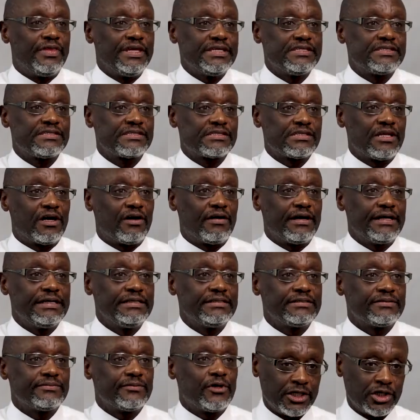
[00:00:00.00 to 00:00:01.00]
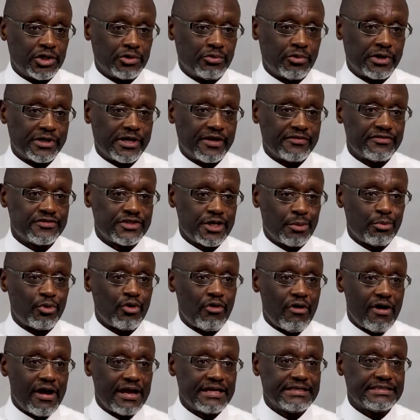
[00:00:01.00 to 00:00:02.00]
this slide, what I've
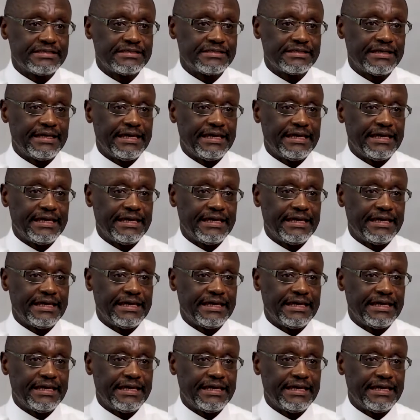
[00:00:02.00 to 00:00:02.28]
summarised